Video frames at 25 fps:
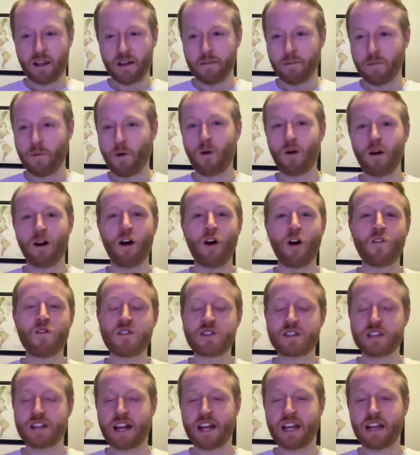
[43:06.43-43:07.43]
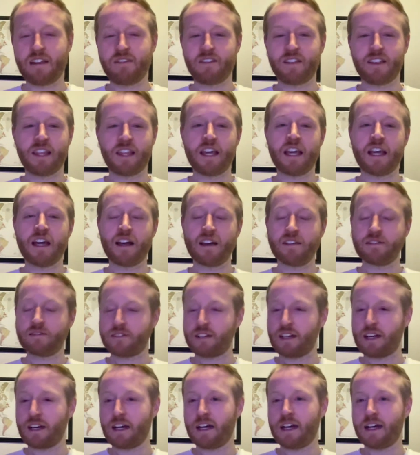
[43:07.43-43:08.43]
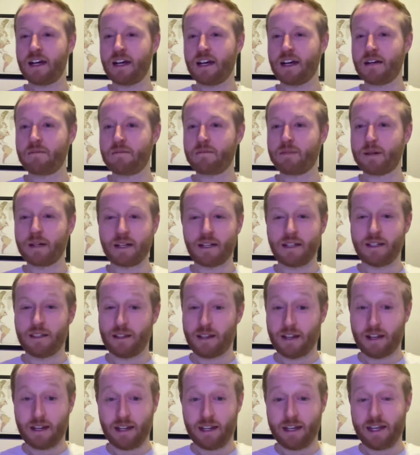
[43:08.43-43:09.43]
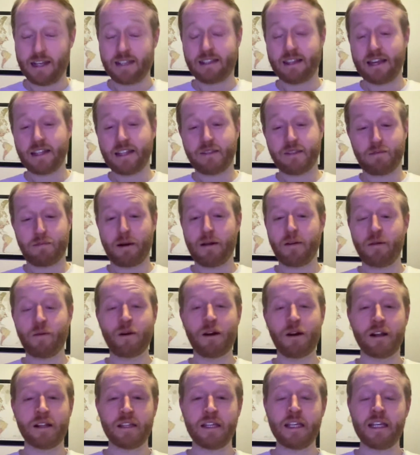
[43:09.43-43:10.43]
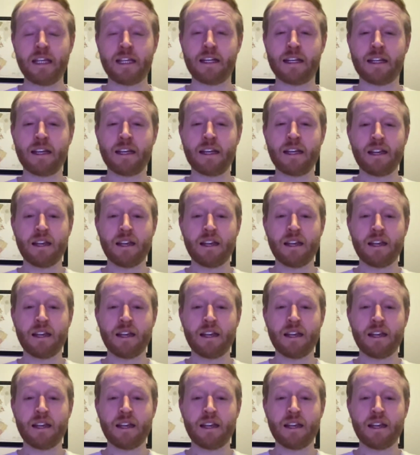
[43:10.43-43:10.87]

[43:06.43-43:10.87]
More overs than I can even think of. But I guess that's probably where I lean.